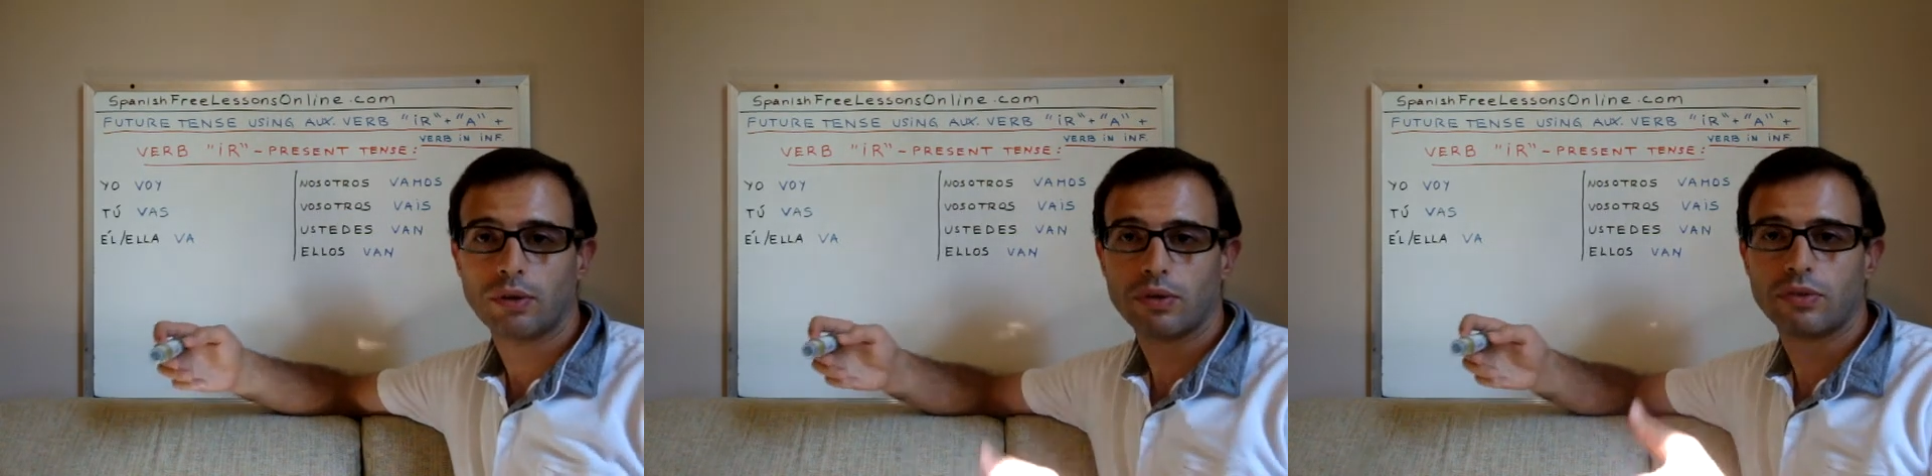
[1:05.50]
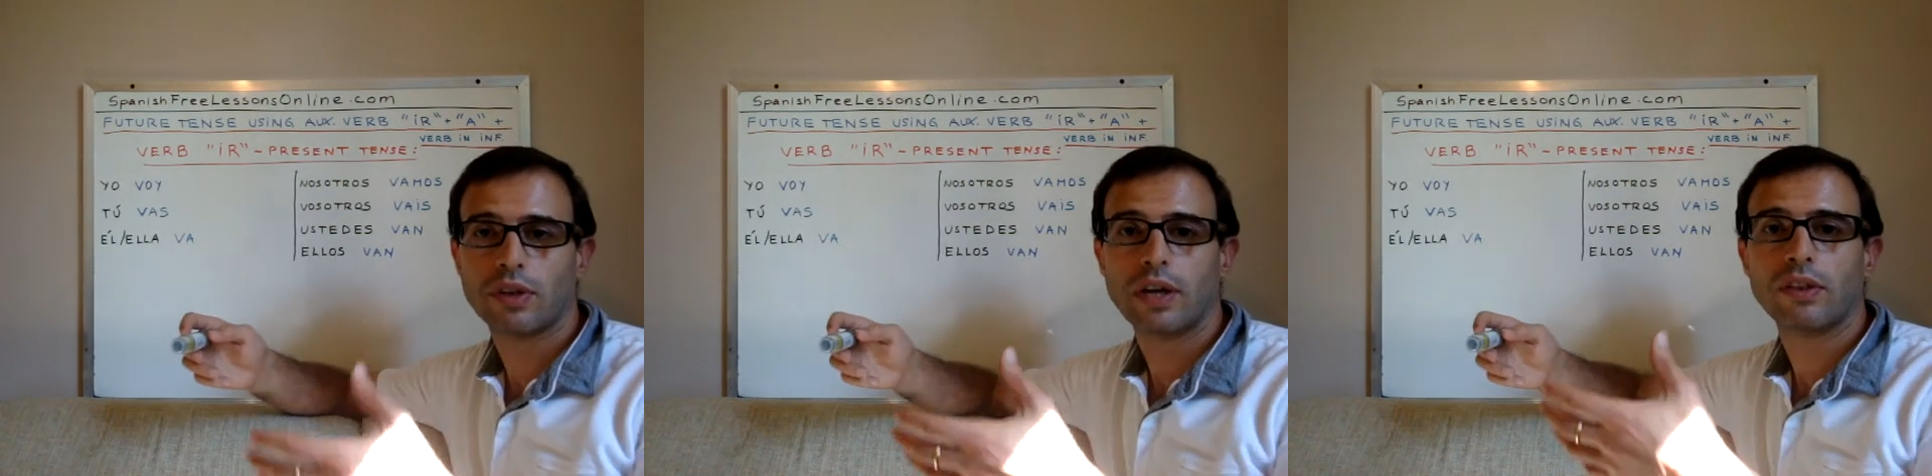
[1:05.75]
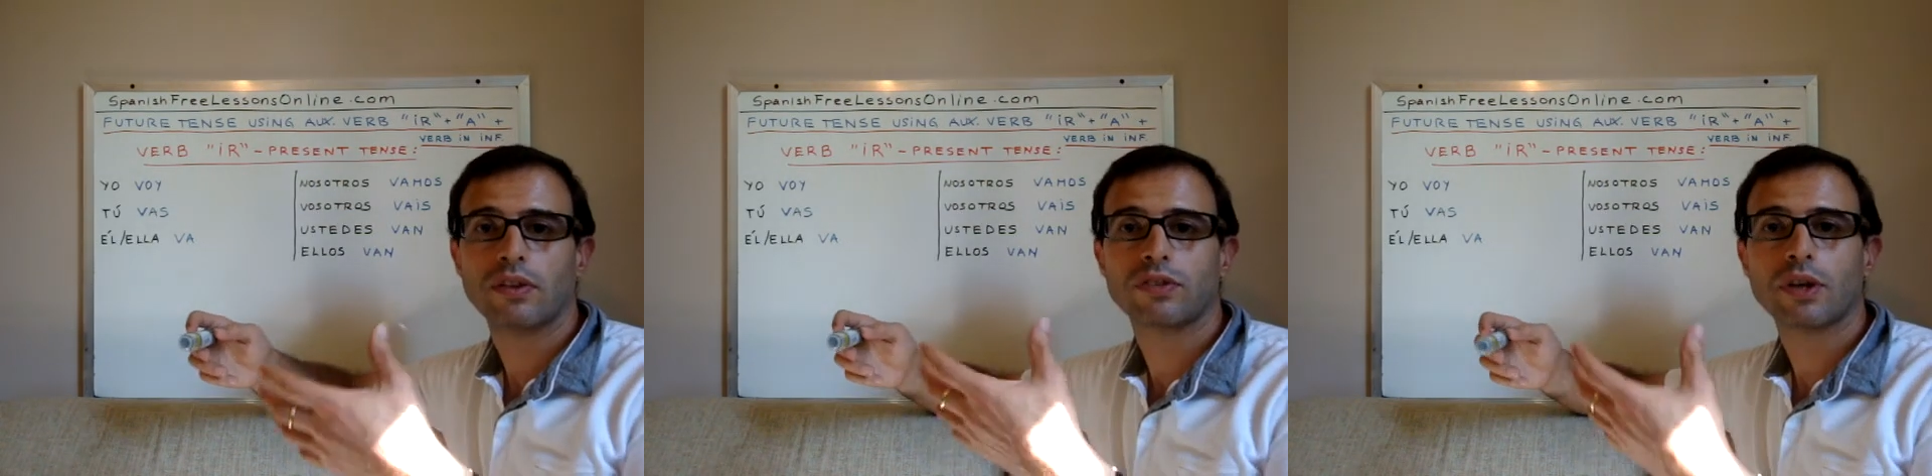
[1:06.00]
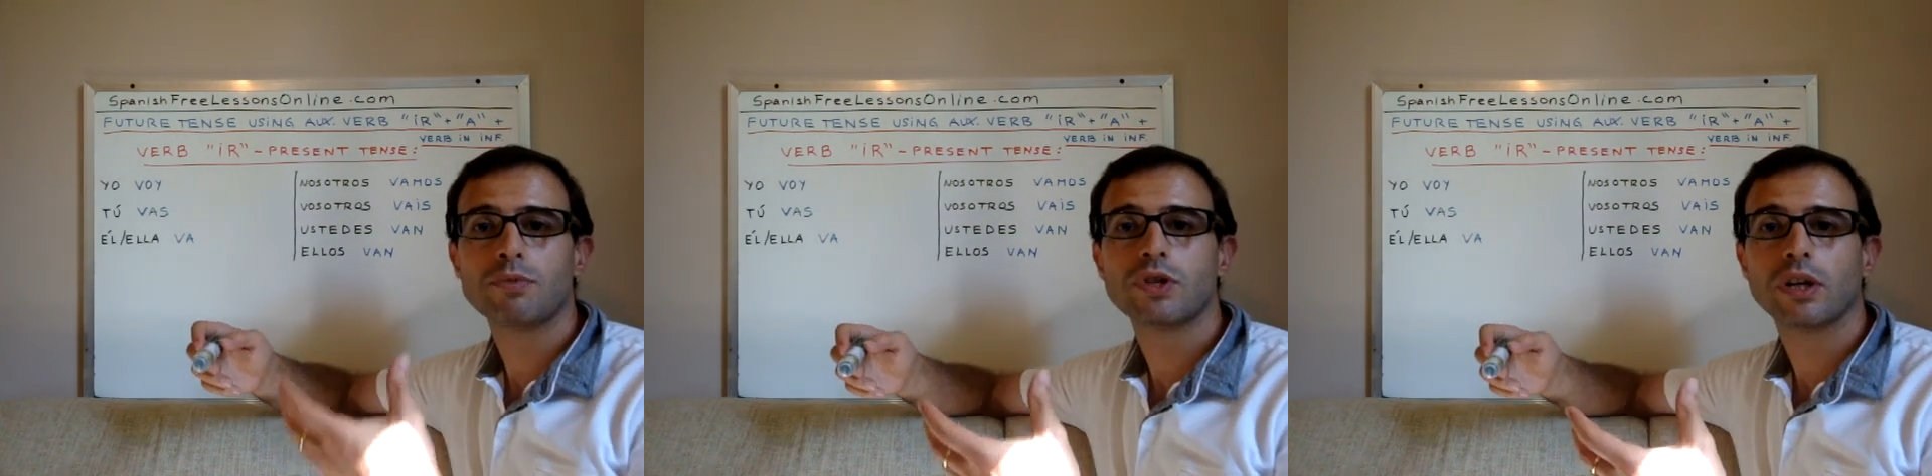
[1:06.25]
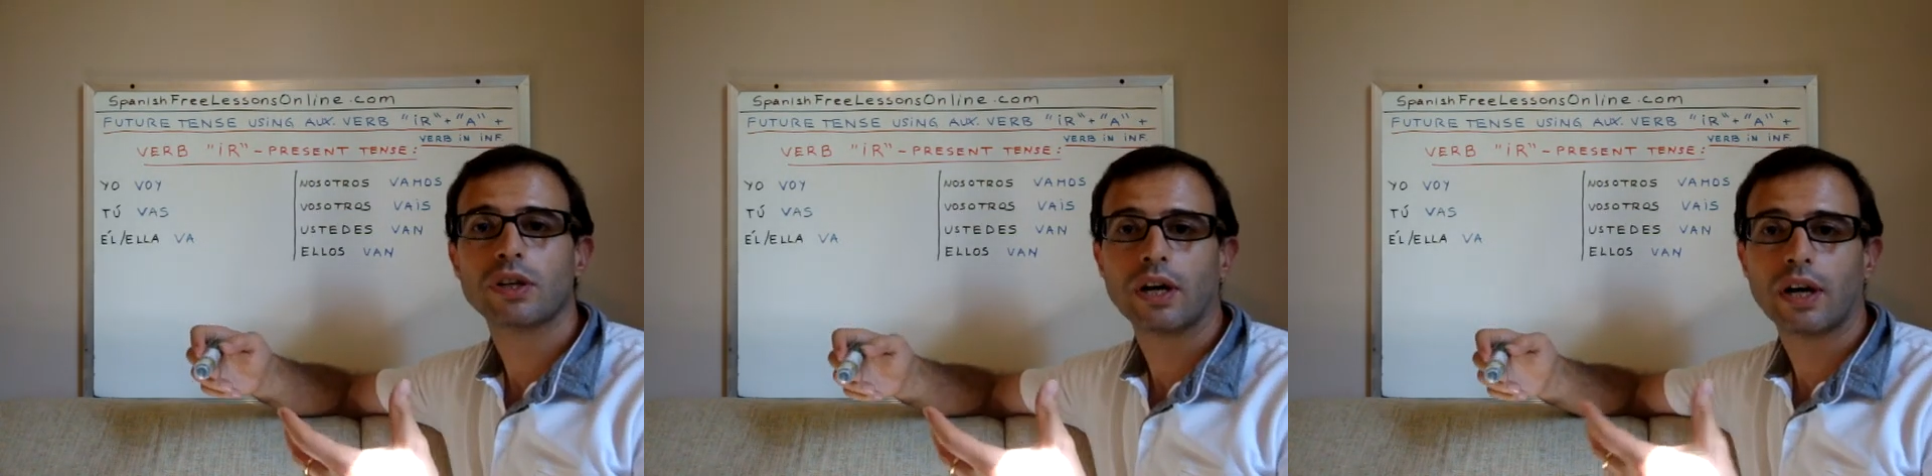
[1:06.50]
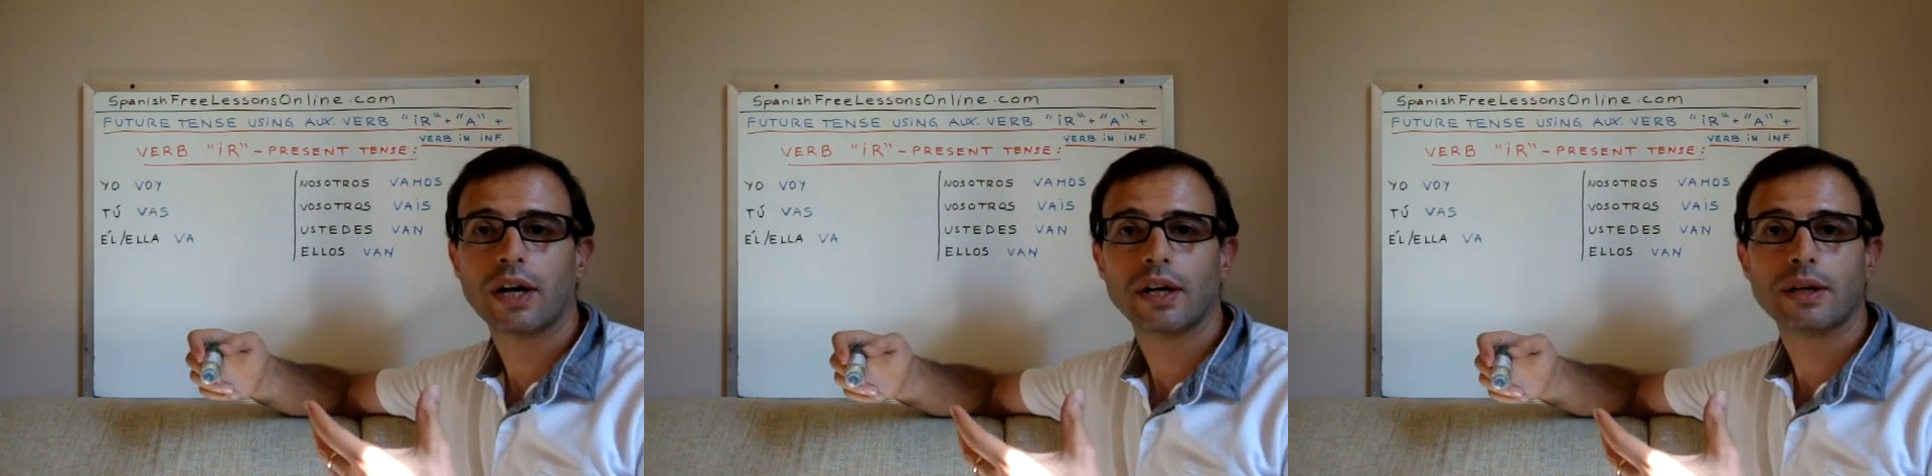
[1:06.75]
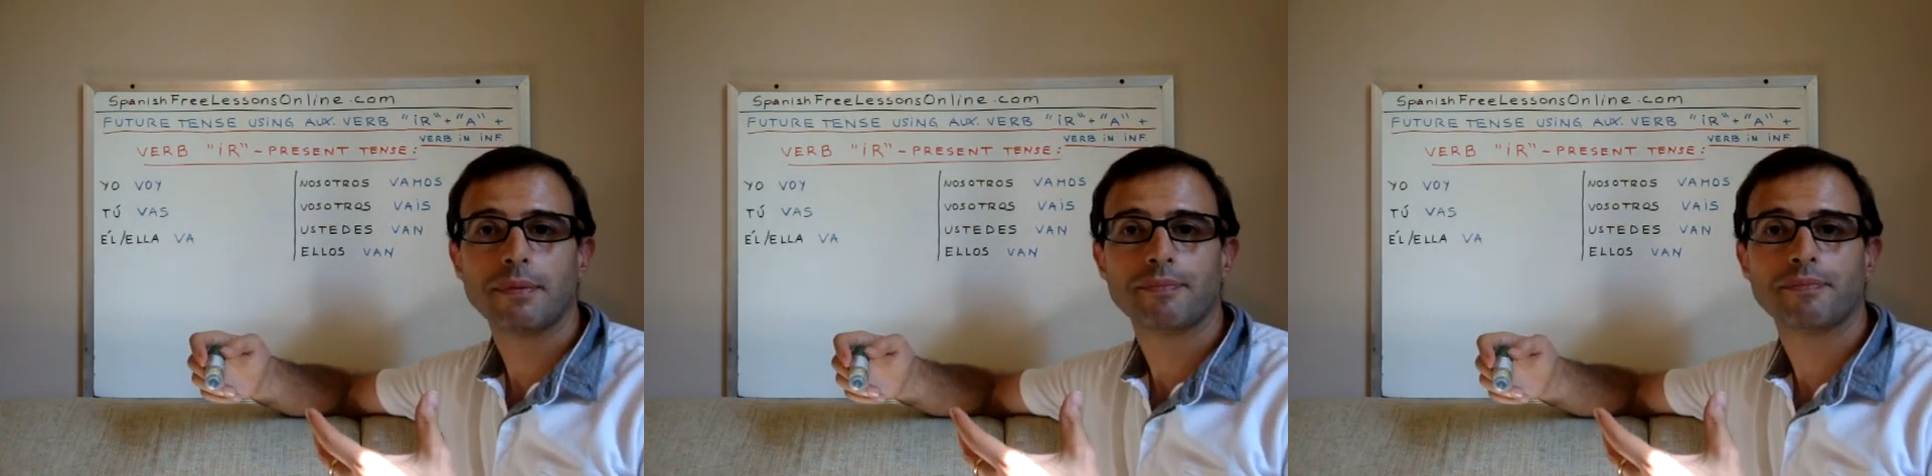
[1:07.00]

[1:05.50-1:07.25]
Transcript: say the subject I,